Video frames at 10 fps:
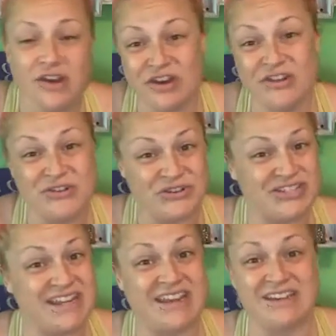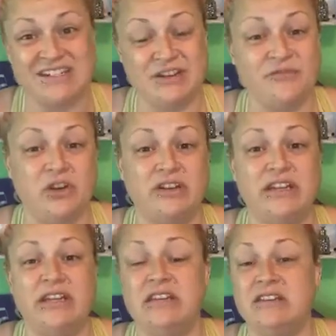understand
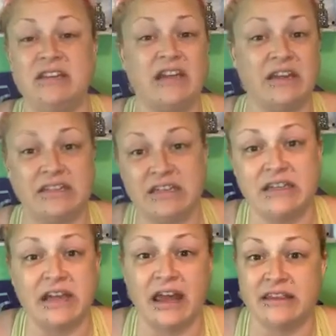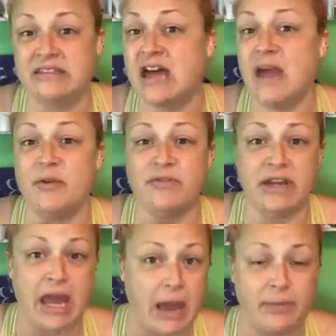differently than I did at the time of it
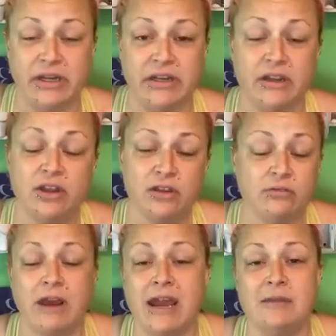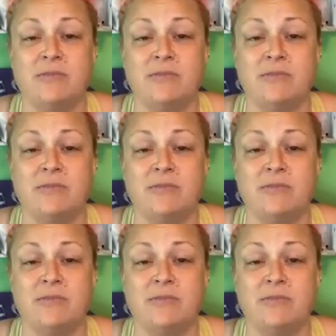happening, right?